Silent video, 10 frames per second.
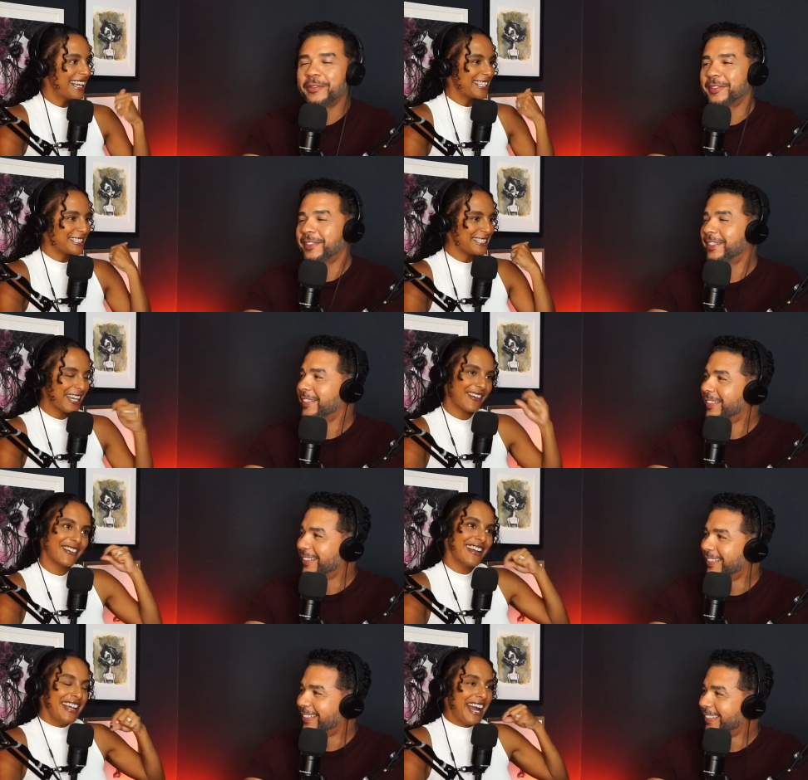
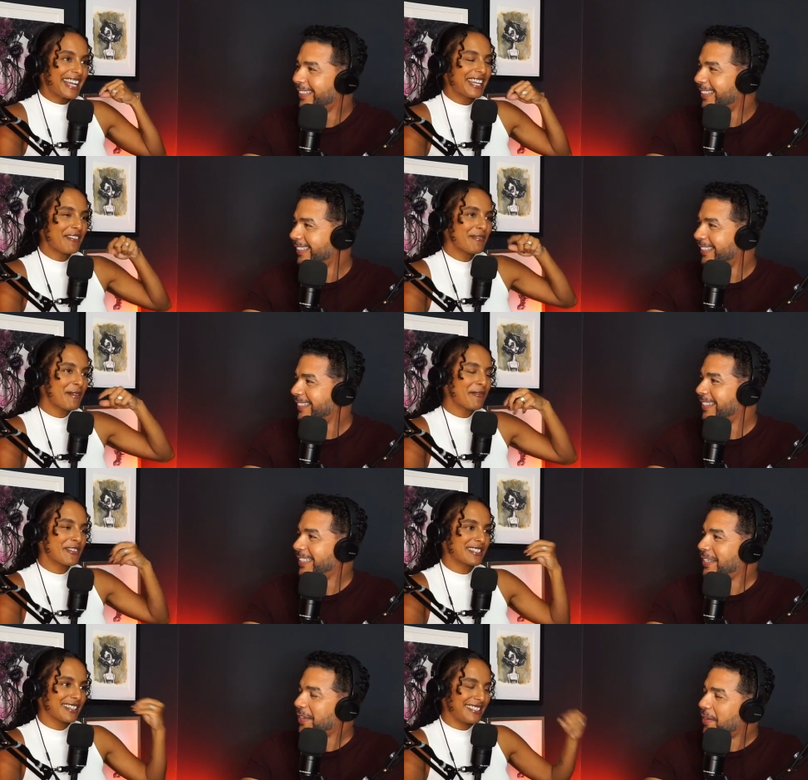Speaker 1: Añejo. I can't remember
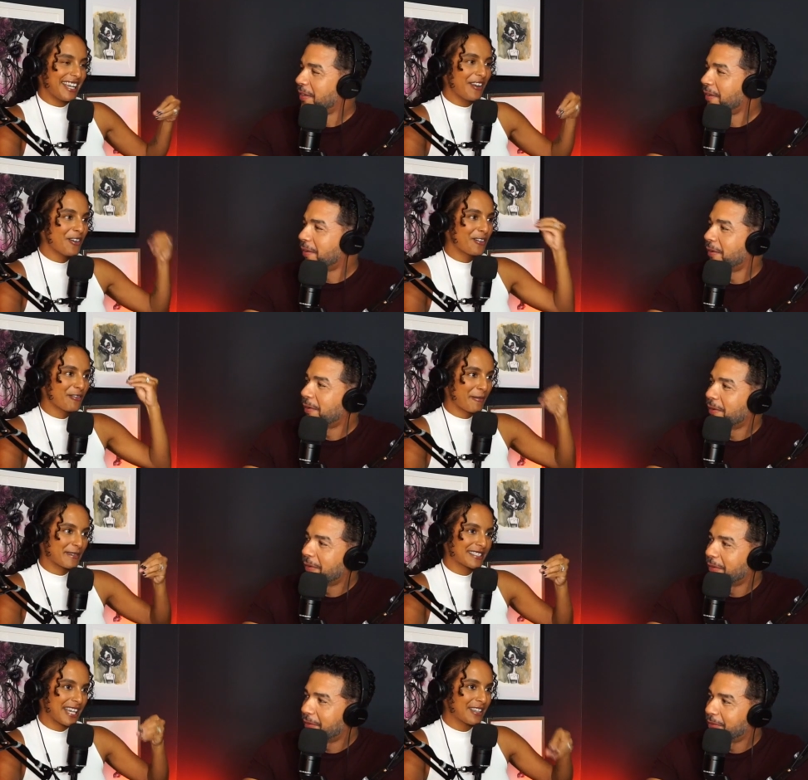if it's añejo or
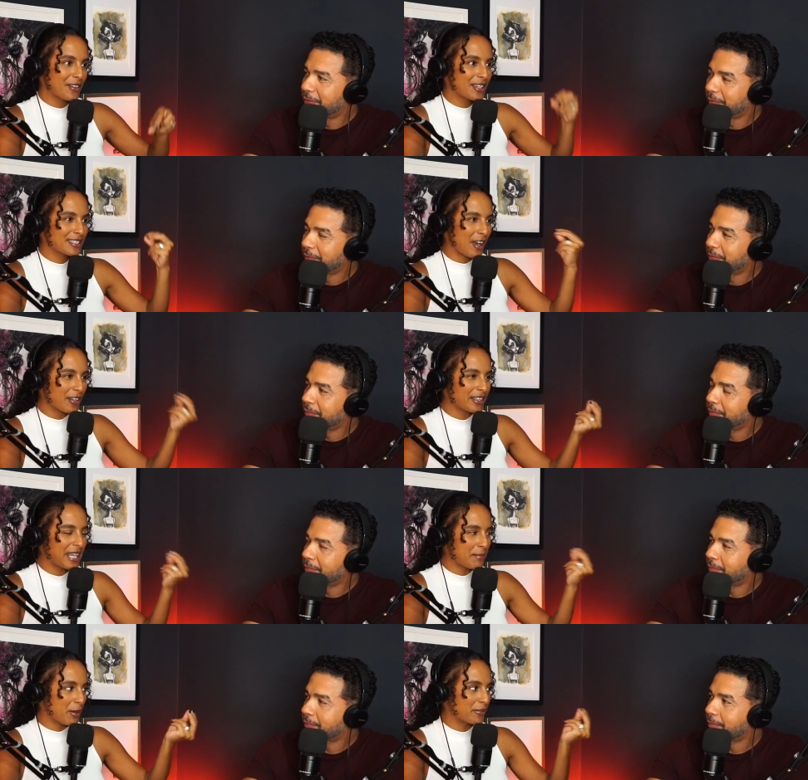reposado because aren't
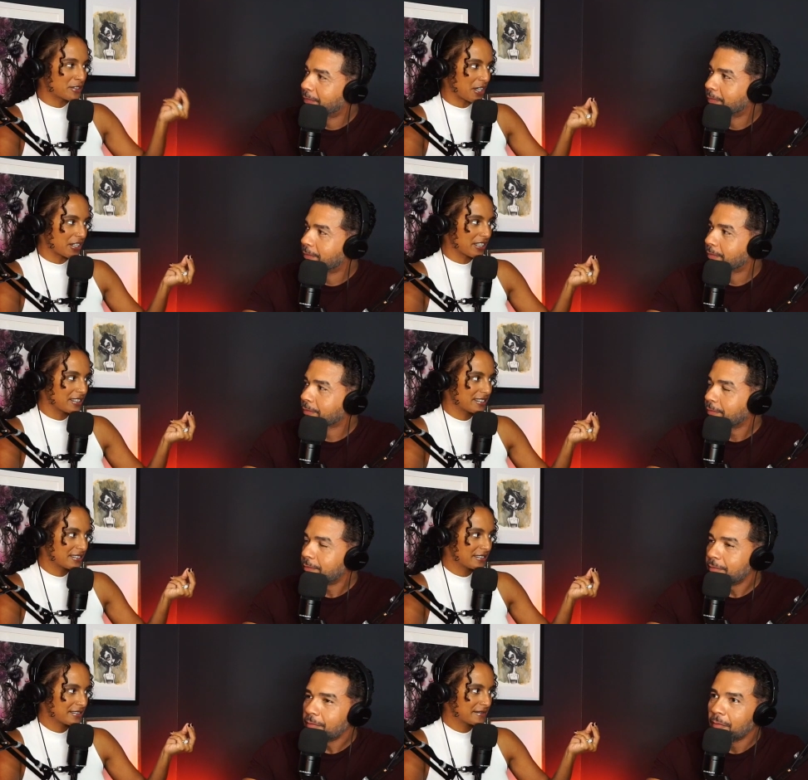they both dark?
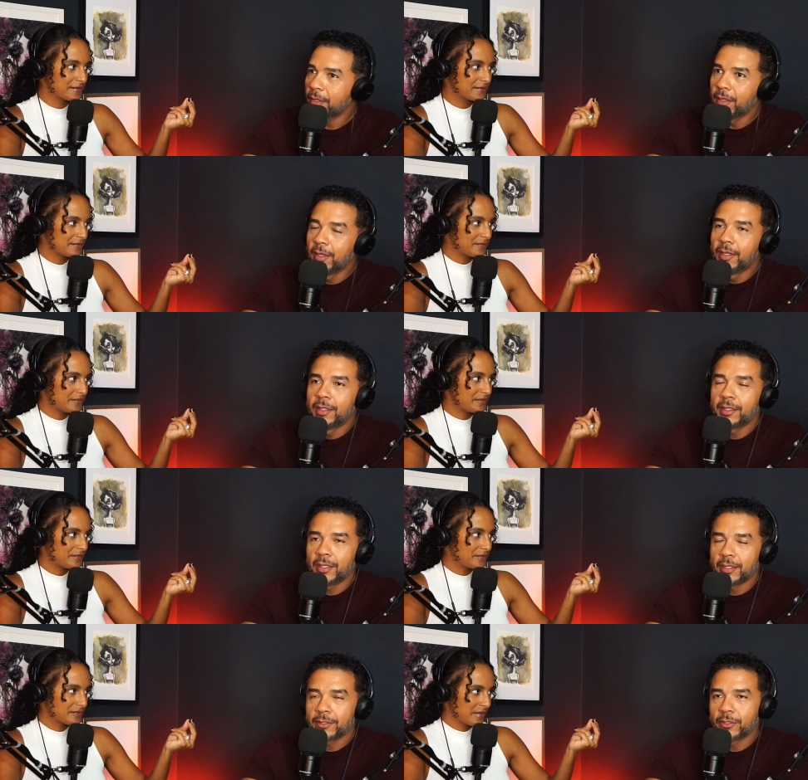
Speaker 2: Yes.
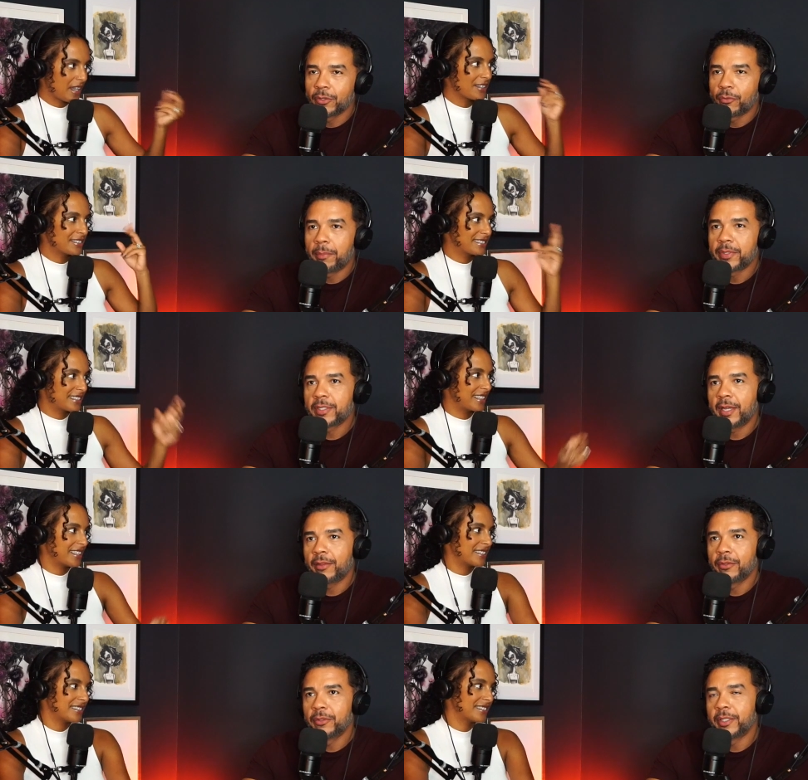Yeah, so the
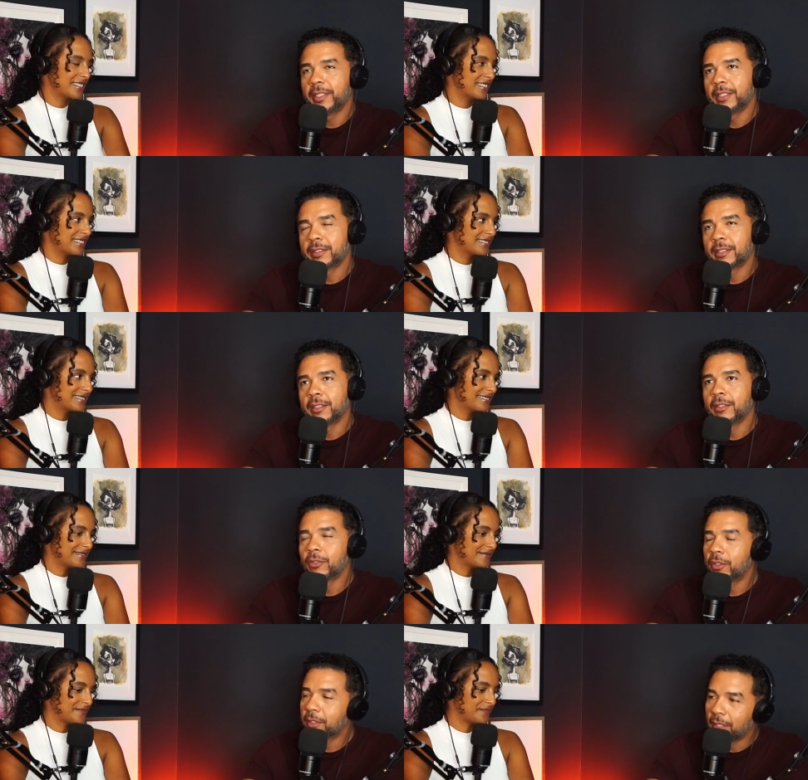reposado is a
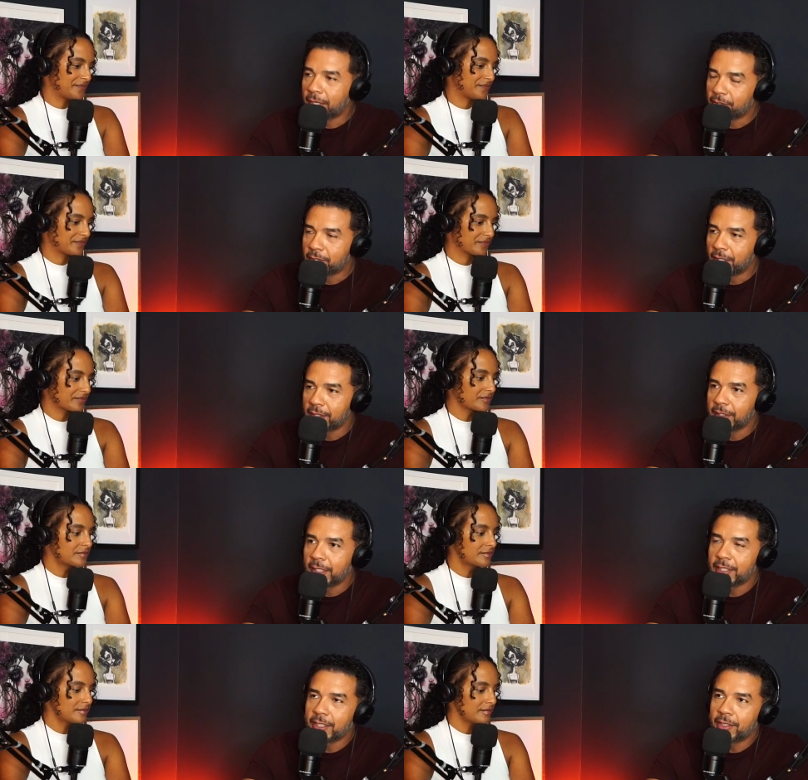little on the lighter side. The
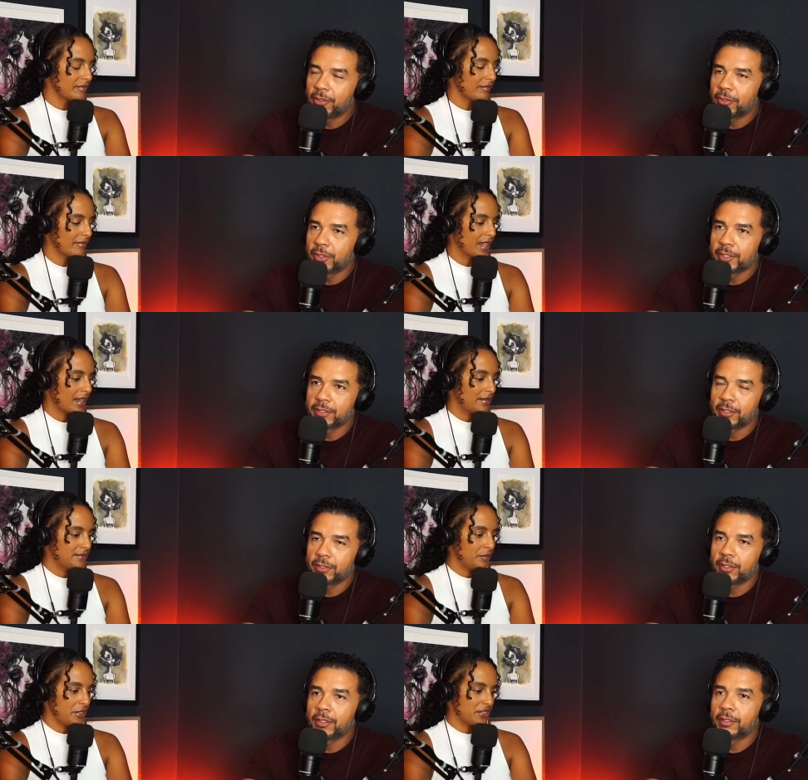añejo is
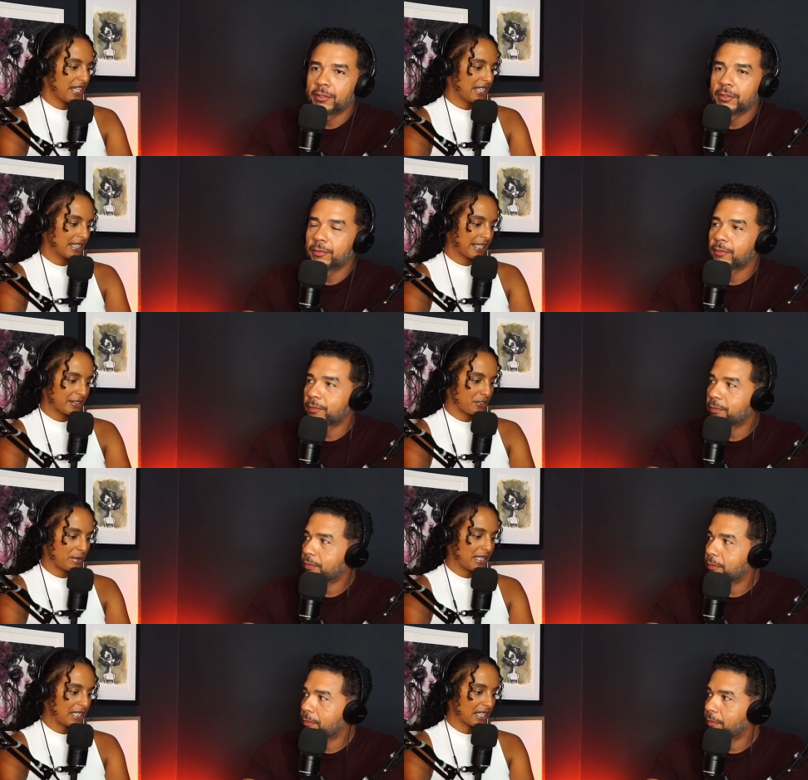the. When you say
Speaker 1: lighter, you
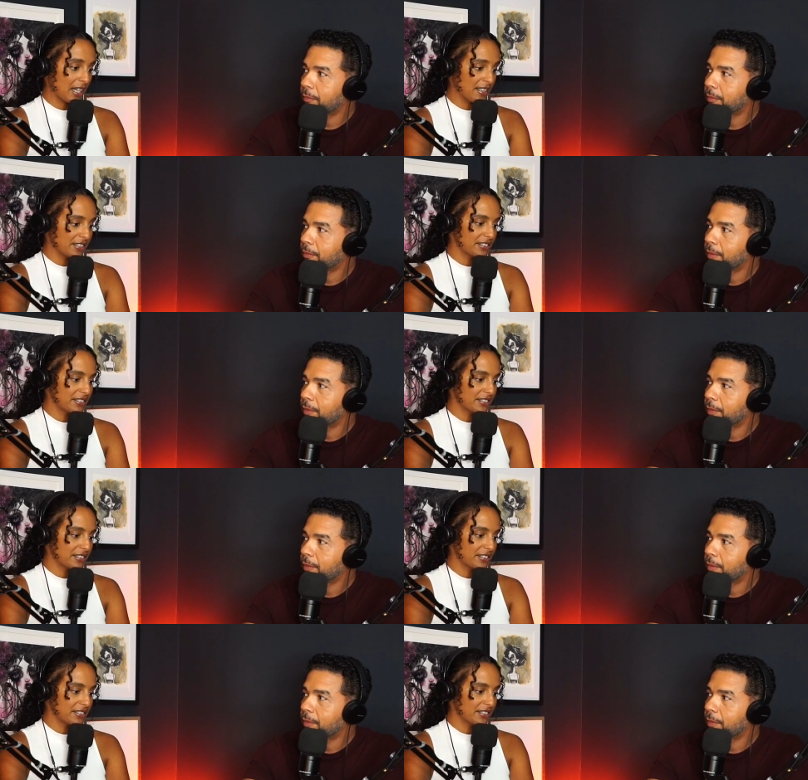mean color?